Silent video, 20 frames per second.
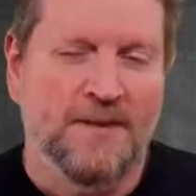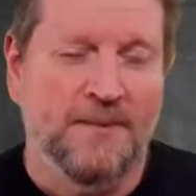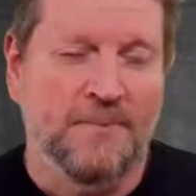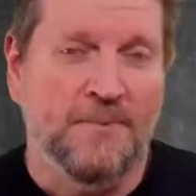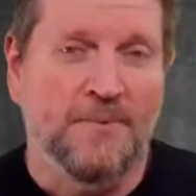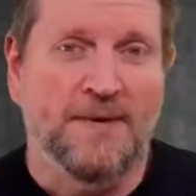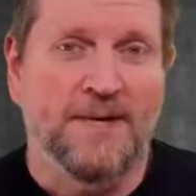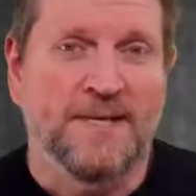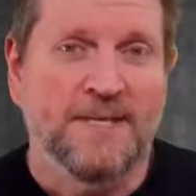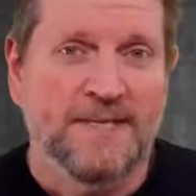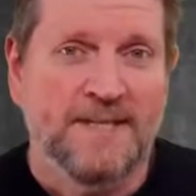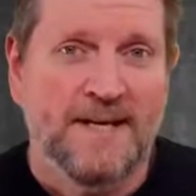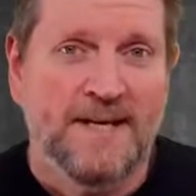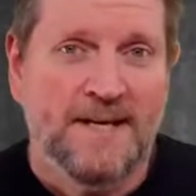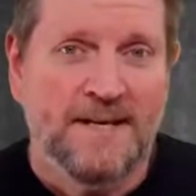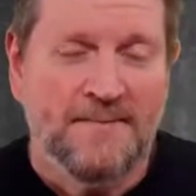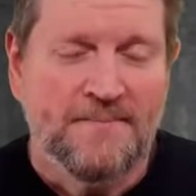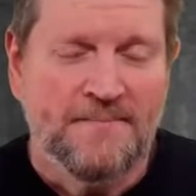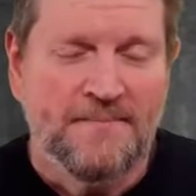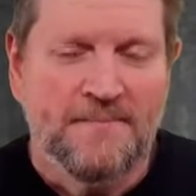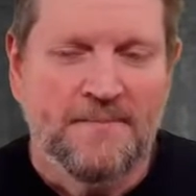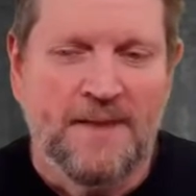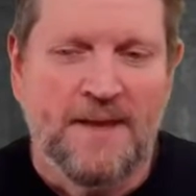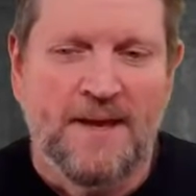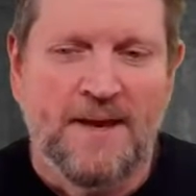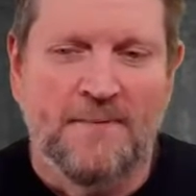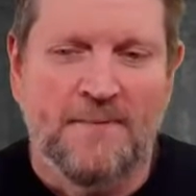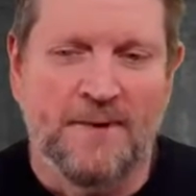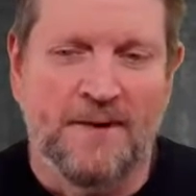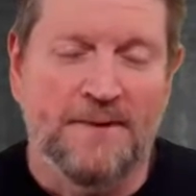And what is that?
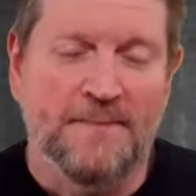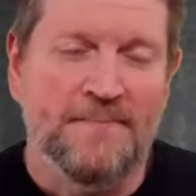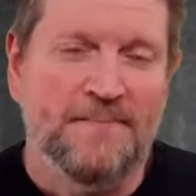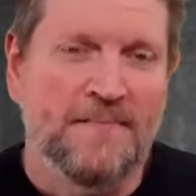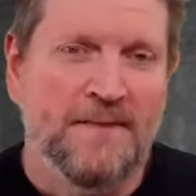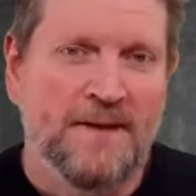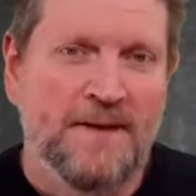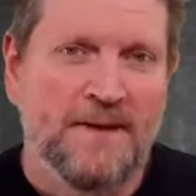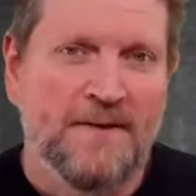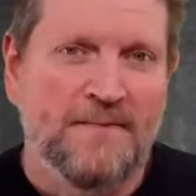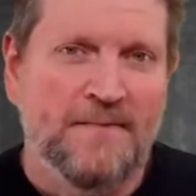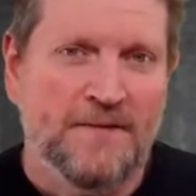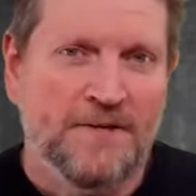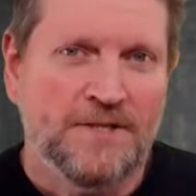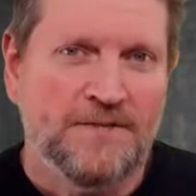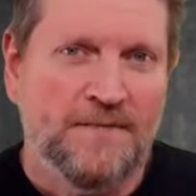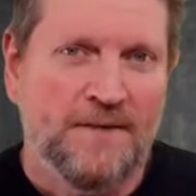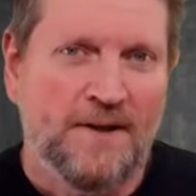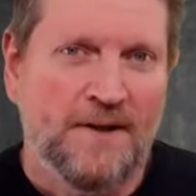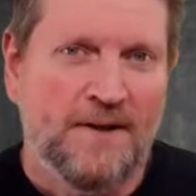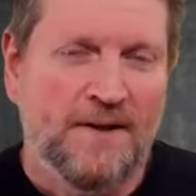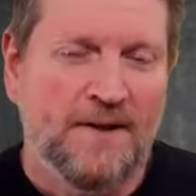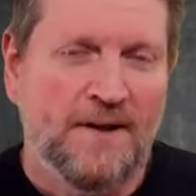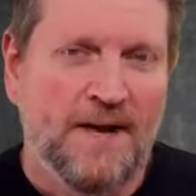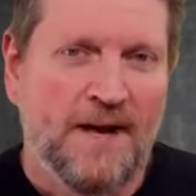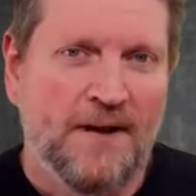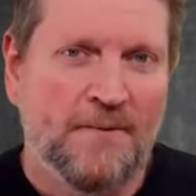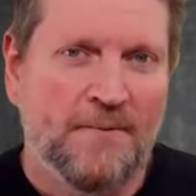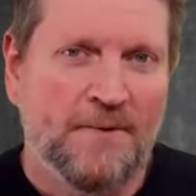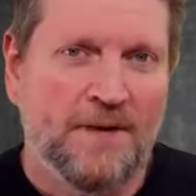Well, first of
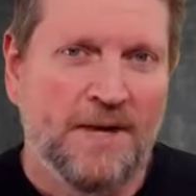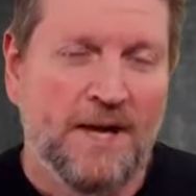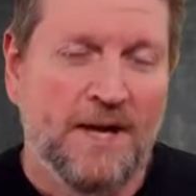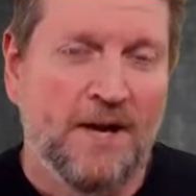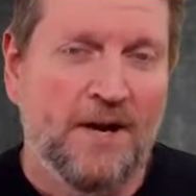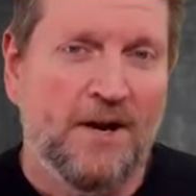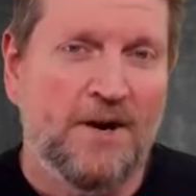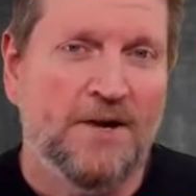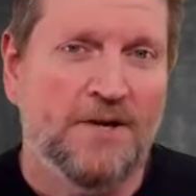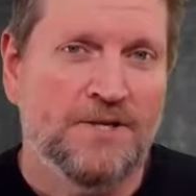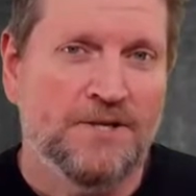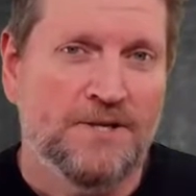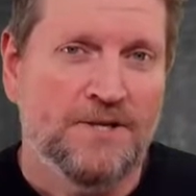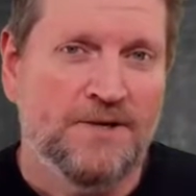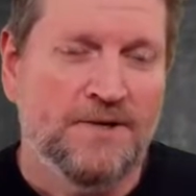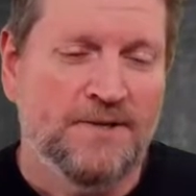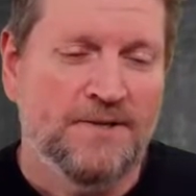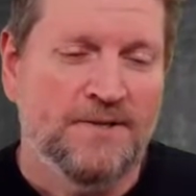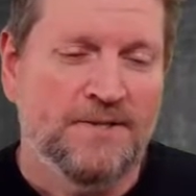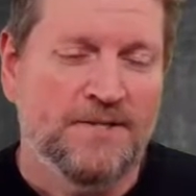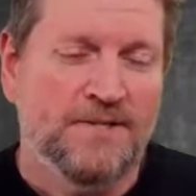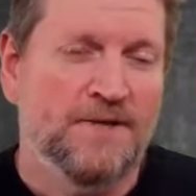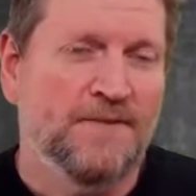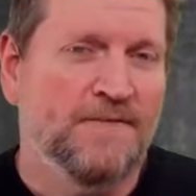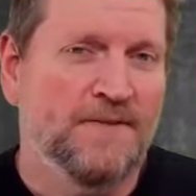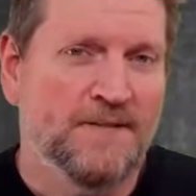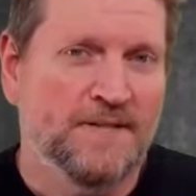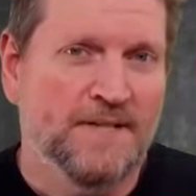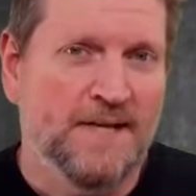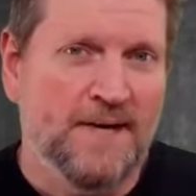all, I want a larger
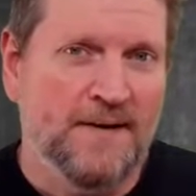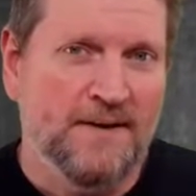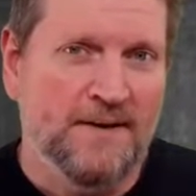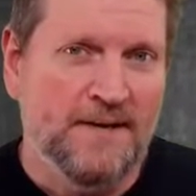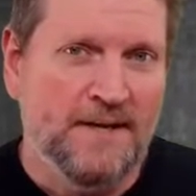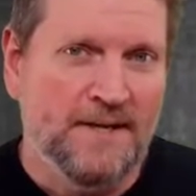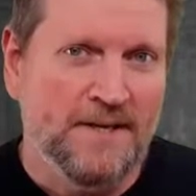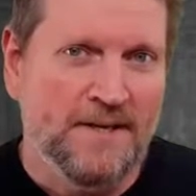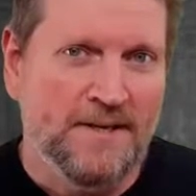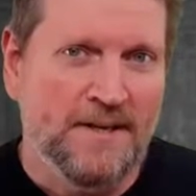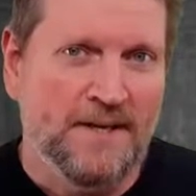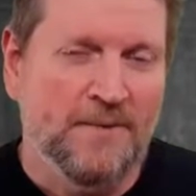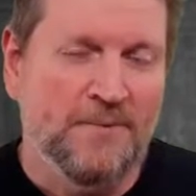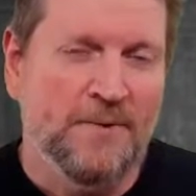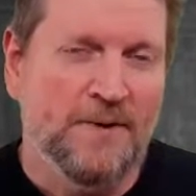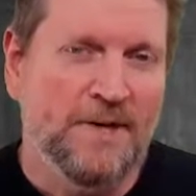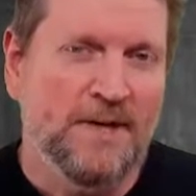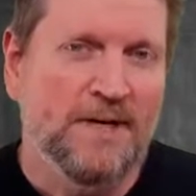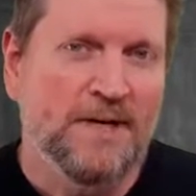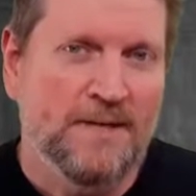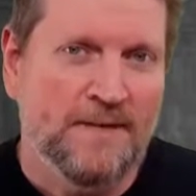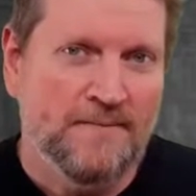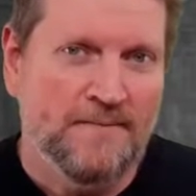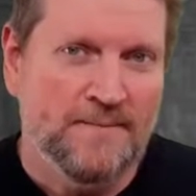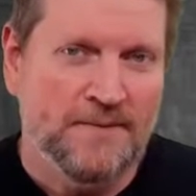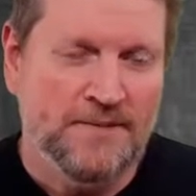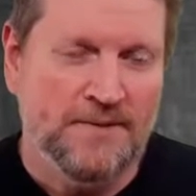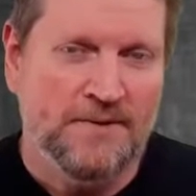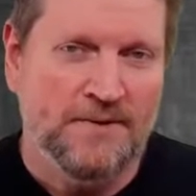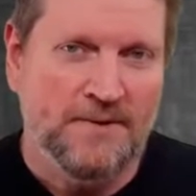surface area than what
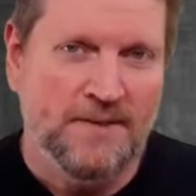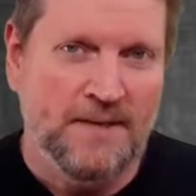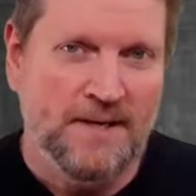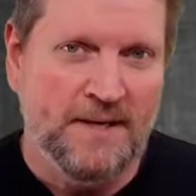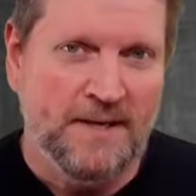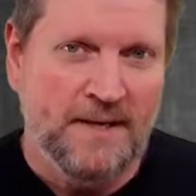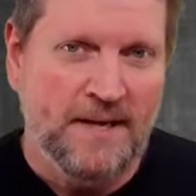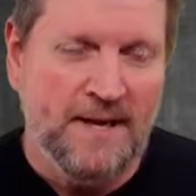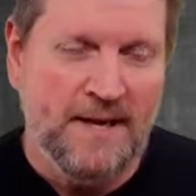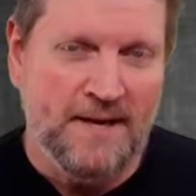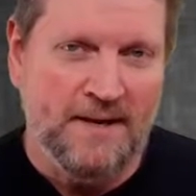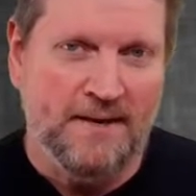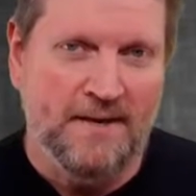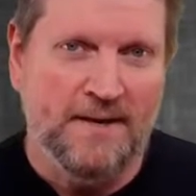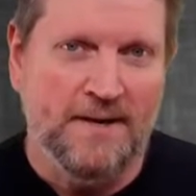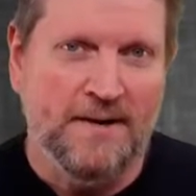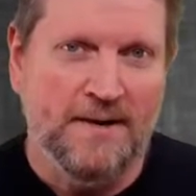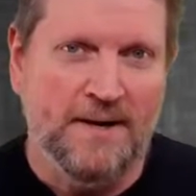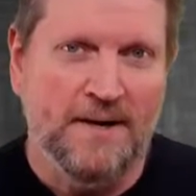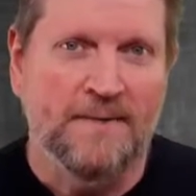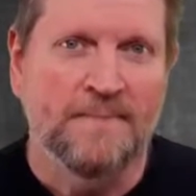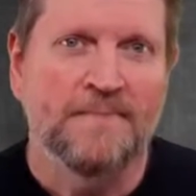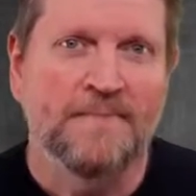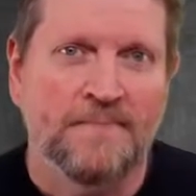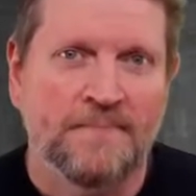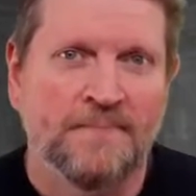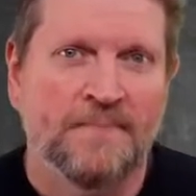comes on the KLR.